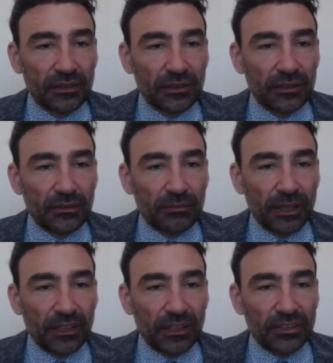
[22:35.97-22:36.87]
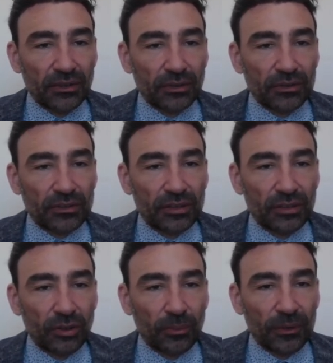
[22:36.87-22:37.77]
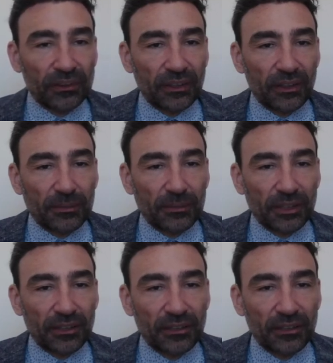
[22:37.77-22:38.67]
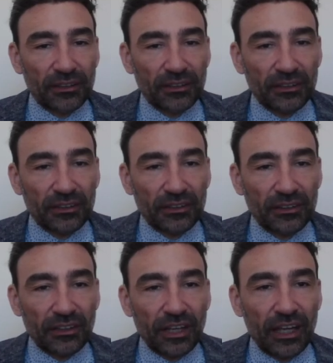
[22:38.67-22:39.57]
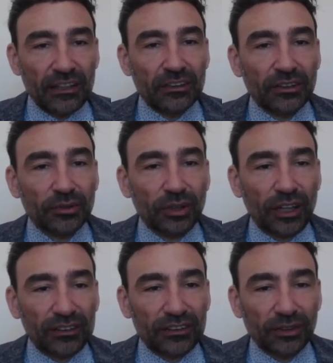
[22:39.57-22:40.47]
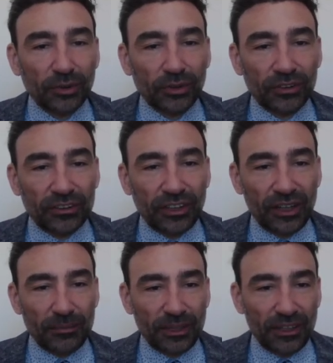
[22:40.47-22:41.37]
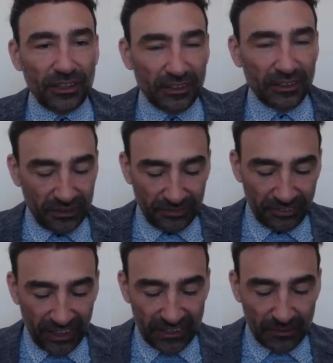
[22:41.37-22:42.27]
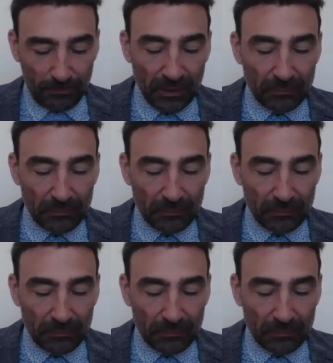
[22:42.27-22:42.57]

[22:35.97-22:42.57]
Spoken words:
Base Root, Open Terminal, and look at the old terminal interface. Pip